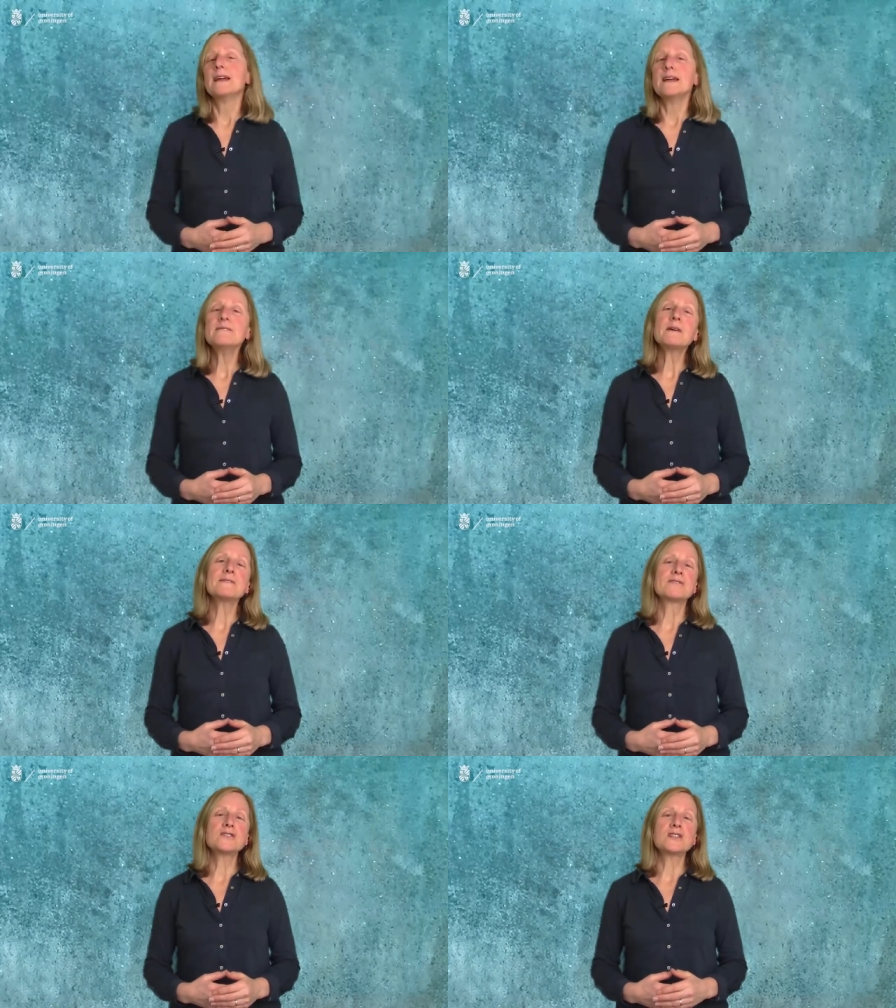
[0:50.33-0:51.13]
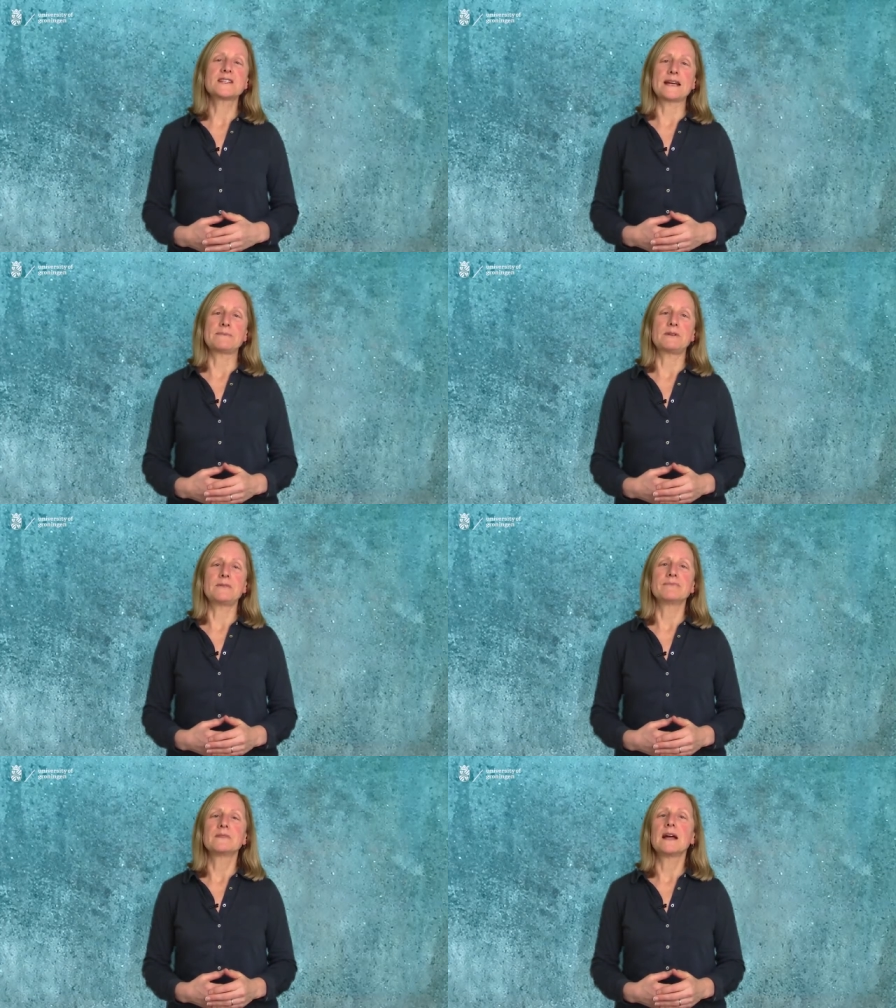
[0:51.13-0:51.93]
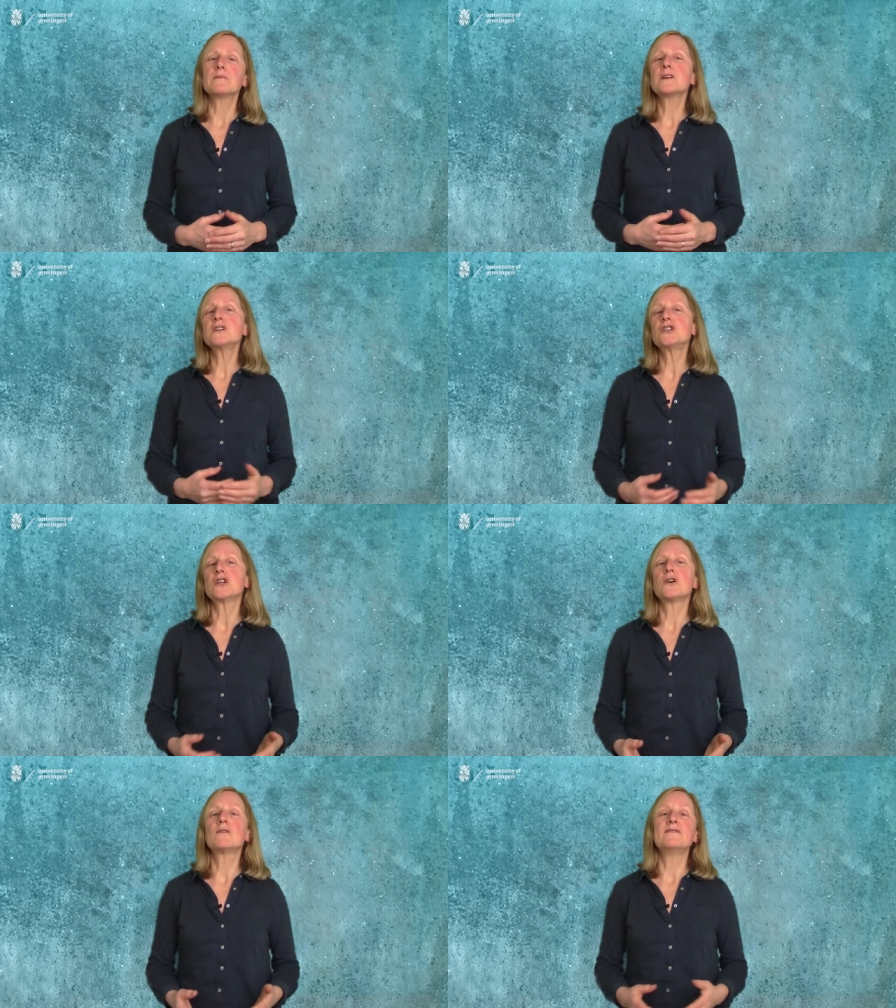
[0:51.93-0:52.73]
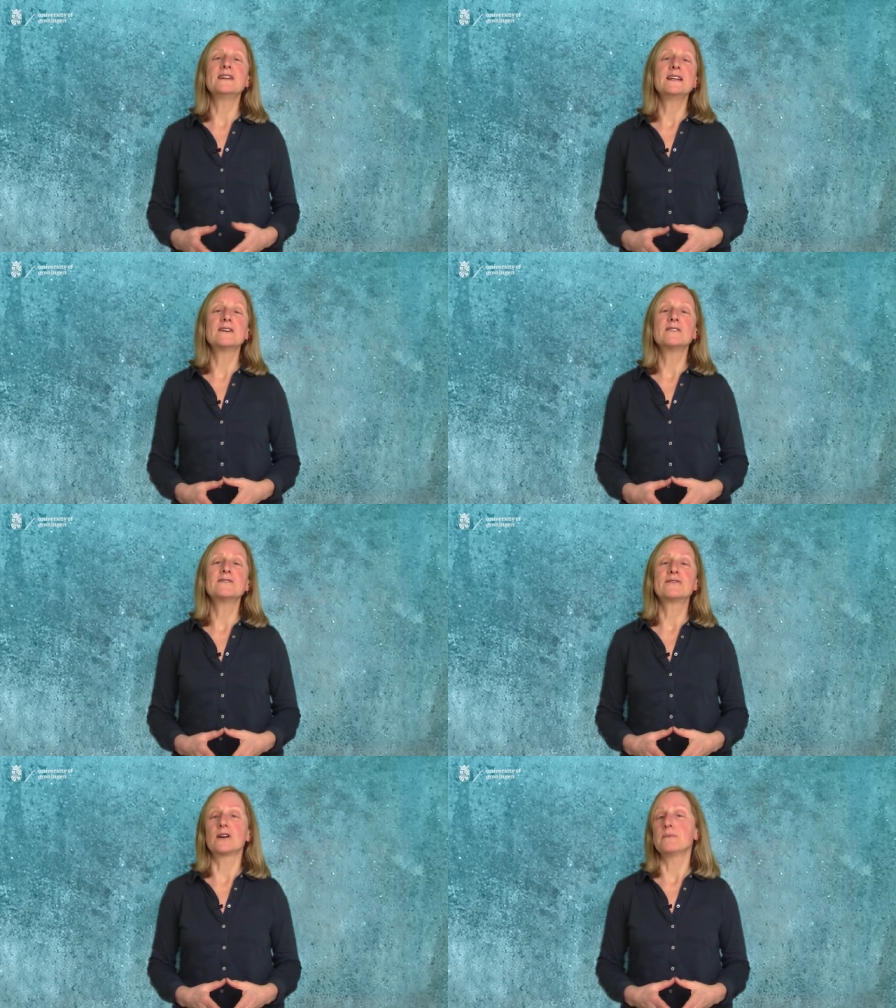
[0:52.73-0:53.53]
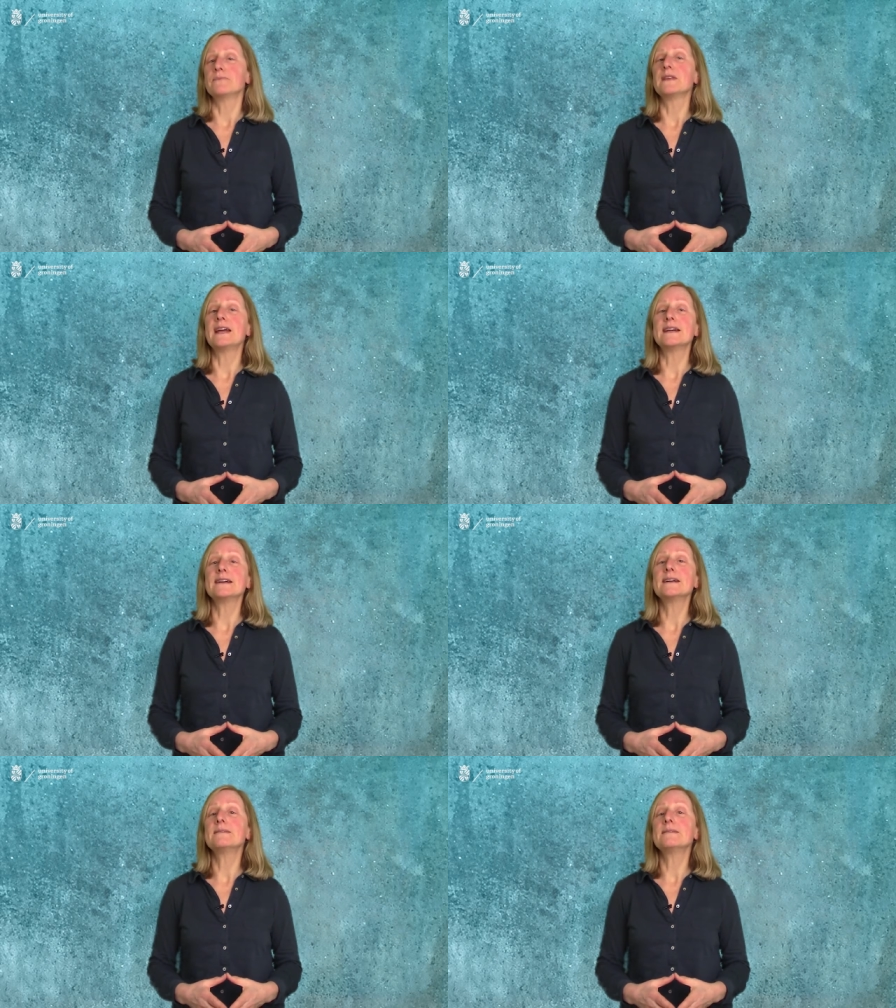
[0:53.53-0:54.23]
In my first example, I'm going to show a video from a